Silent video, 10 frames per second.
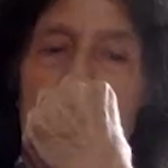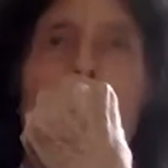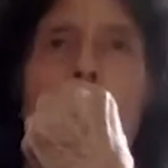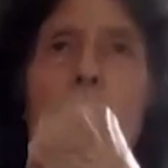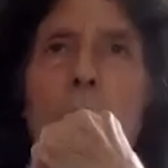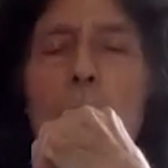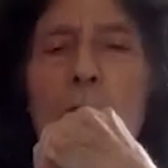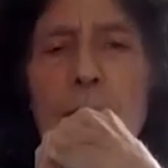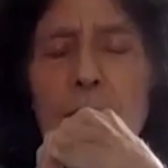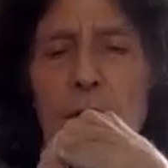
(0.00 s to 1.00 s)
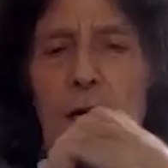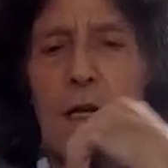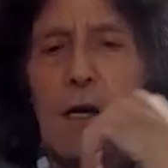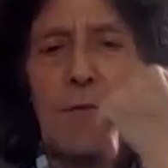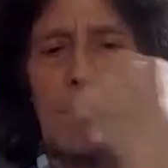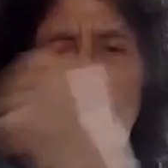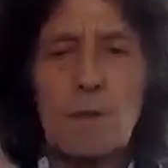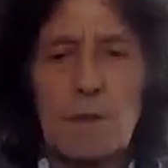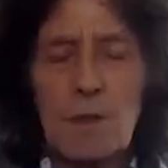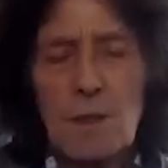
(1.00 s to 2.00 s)
yeah i mean i'm very
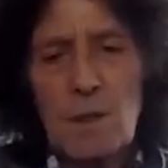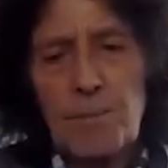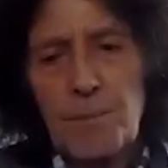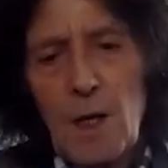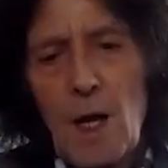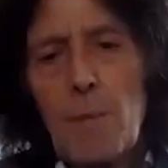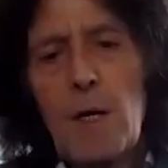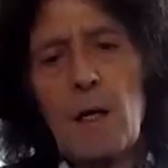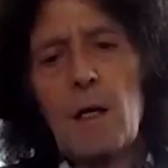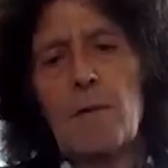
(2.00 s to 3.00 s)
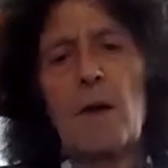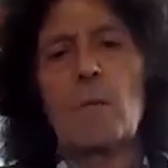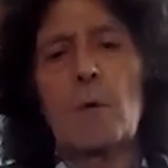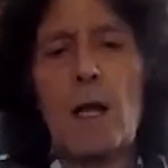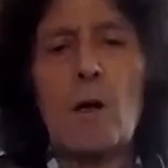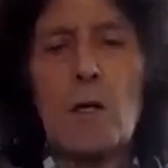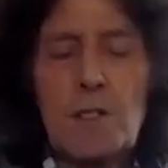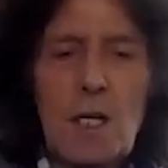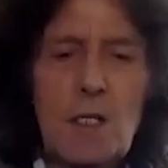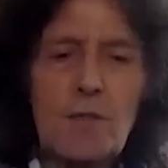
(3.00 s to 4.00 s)
confident i mean i if i when i go on
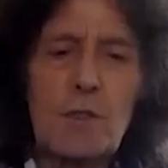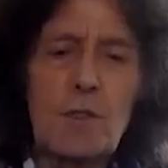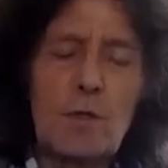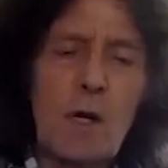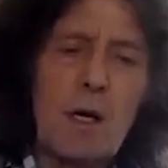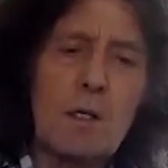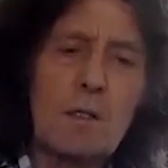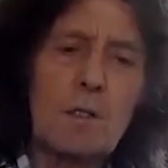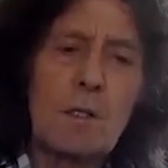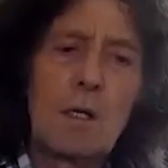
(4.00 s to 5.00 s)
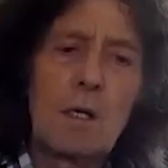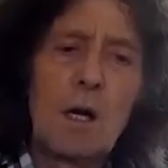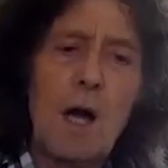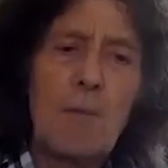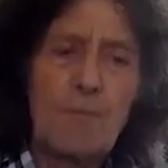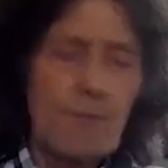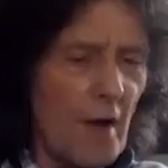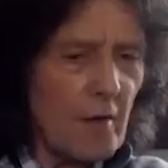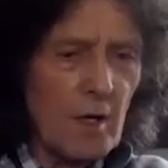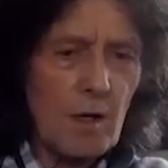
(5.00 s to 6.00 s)
stage for two hours i'm
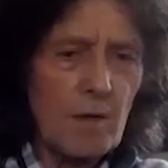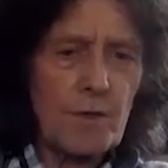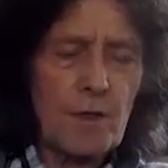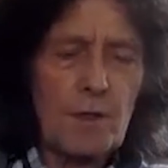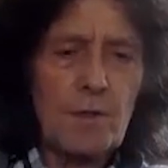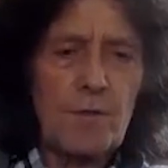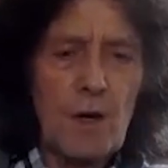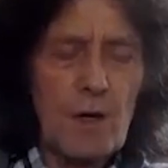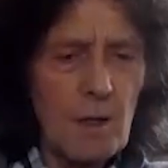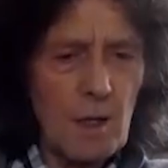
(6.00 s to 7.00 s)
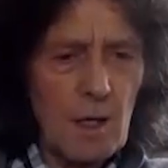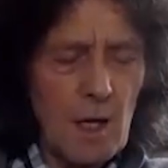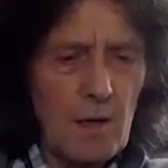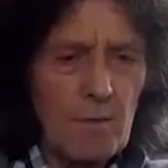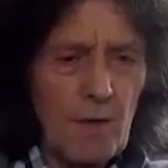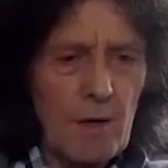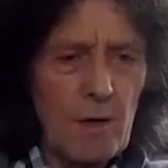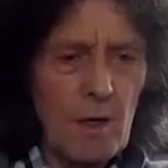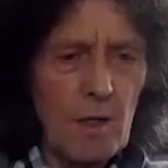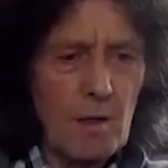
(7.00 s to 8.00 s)
very confident very uh,
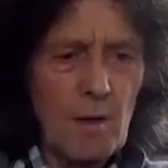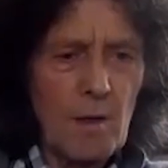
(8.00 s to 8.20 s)
very